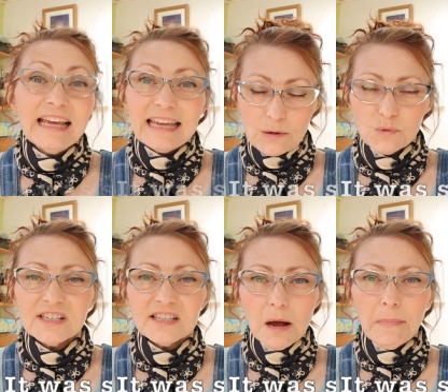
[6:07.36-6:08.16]
It was
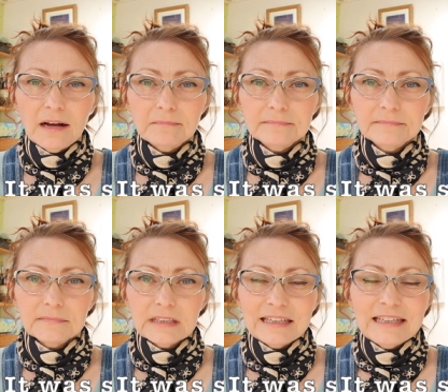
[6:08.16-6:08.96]
summer.
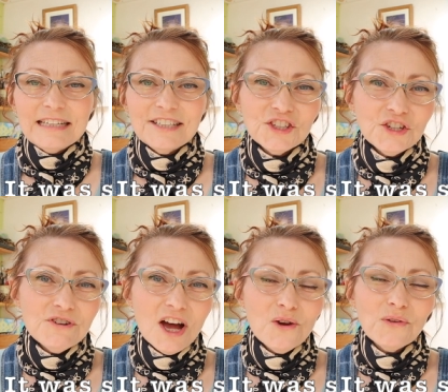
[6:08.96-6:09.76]
Did you
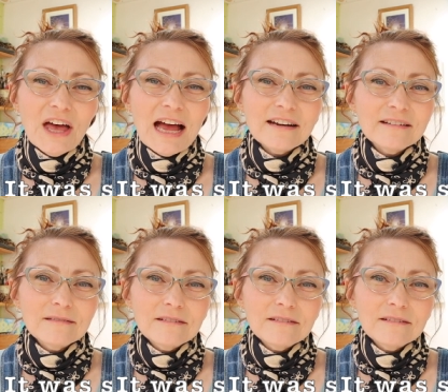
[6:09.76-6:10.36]
know that